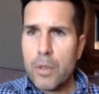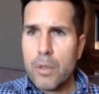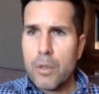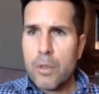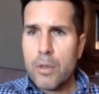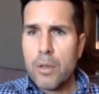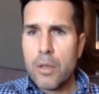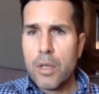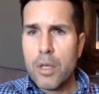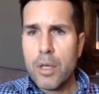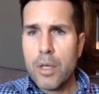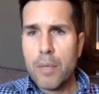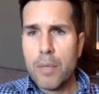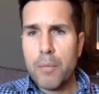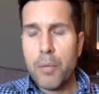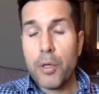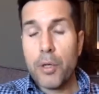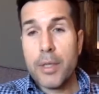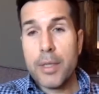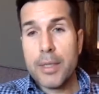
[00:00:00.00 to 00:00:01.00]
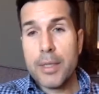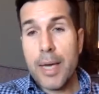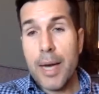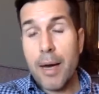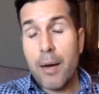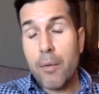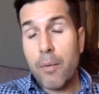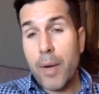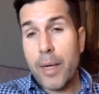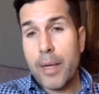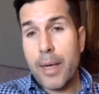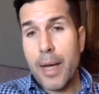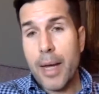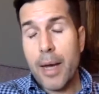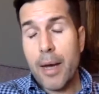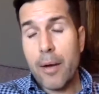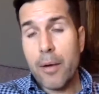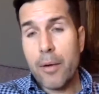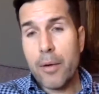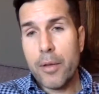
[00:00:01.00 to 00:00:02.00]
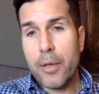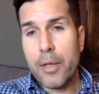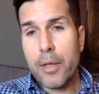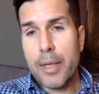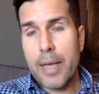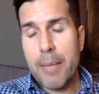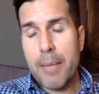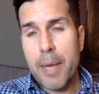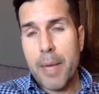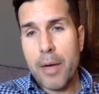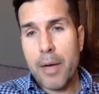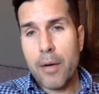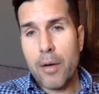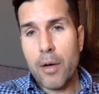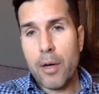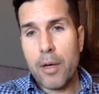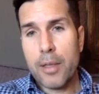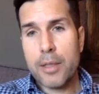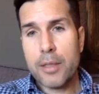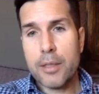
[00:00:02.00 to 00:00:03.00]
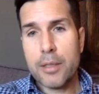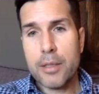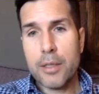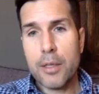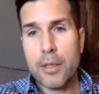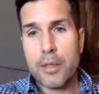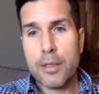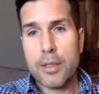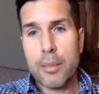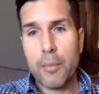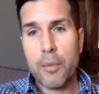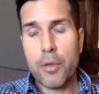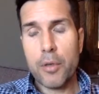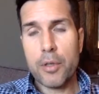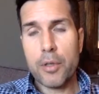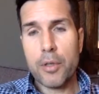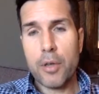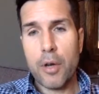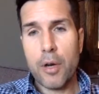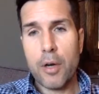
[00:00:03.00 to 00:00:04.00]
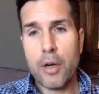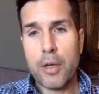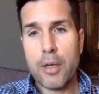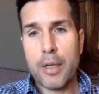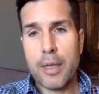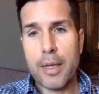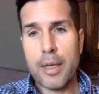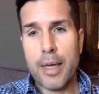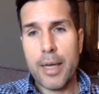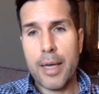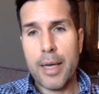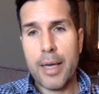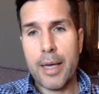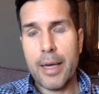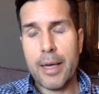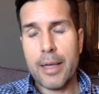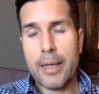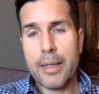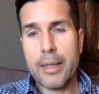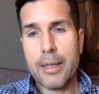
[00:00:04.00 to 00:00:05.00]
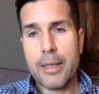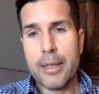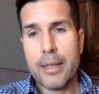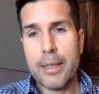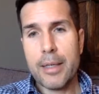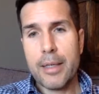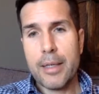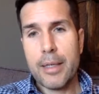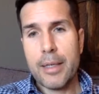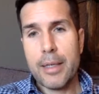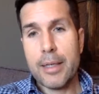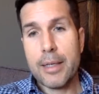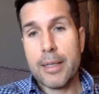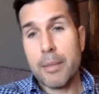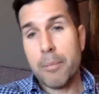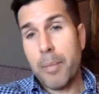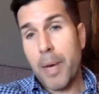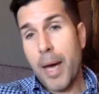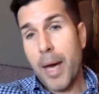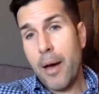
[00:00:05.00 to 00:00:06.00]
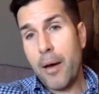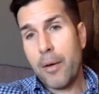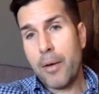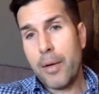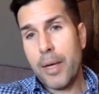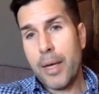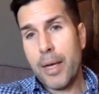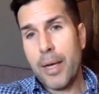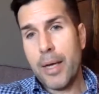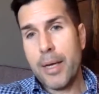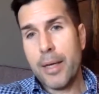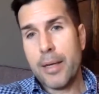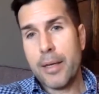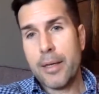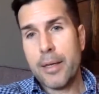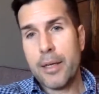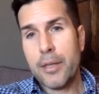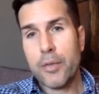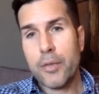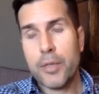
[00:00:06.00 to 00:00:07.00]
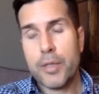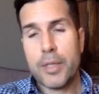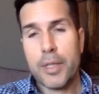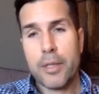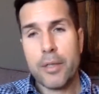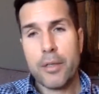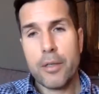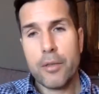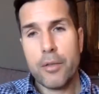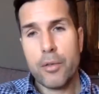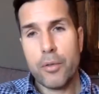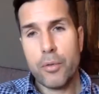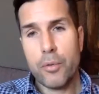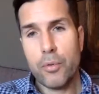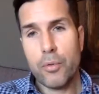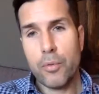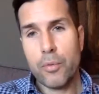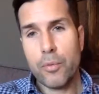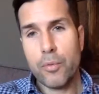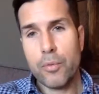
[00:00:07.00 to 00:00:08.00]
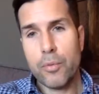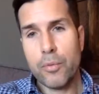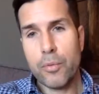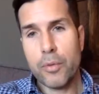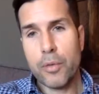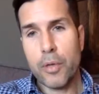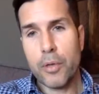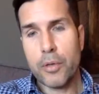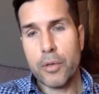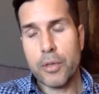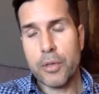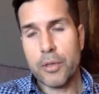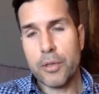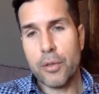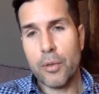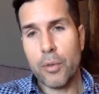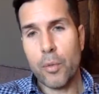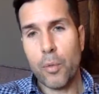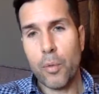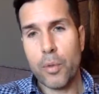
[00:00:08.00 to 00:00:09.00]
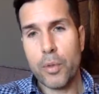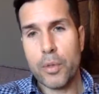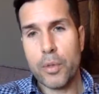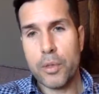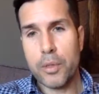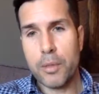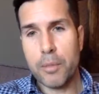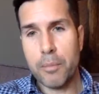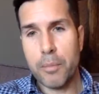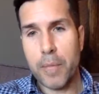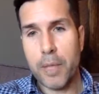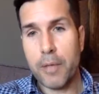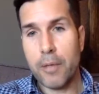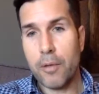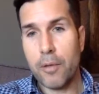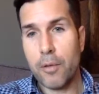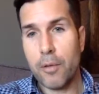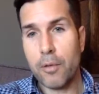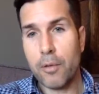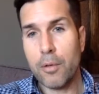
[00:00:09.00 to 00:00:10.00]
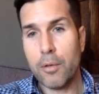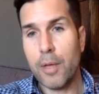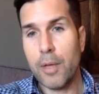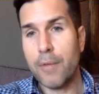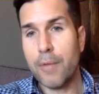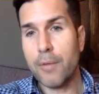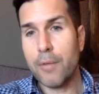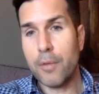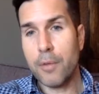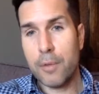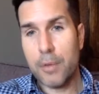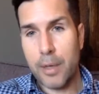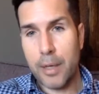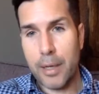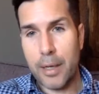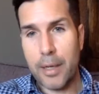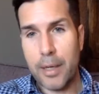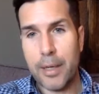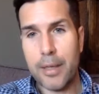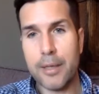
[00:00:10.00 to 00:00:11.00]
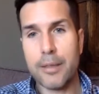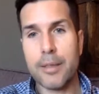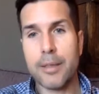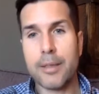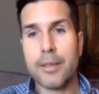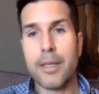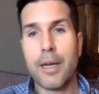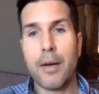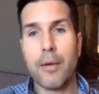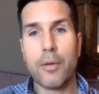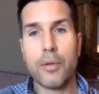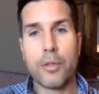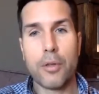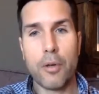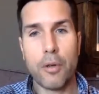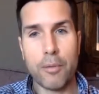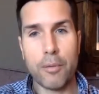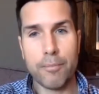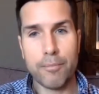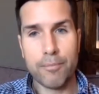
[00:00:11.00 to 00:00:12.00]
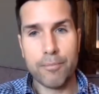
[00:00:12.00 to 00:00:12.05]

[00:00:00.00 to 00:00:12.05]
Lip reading: The book that's out right now, or that came out in August, is called Somewhere in the Dark, and it's about a country singer who goes into the woods to meet her lover and does not return.